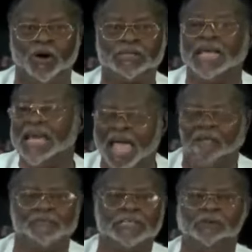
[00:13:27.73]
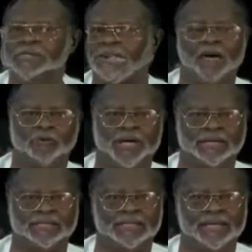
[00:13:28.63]
costs, everything will
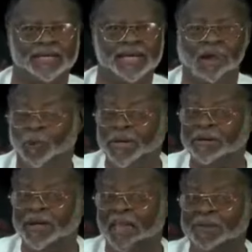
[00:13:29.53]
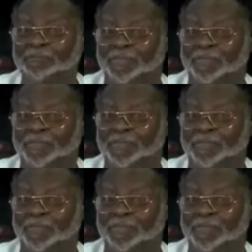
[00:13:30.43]
skyrocket. What did you have in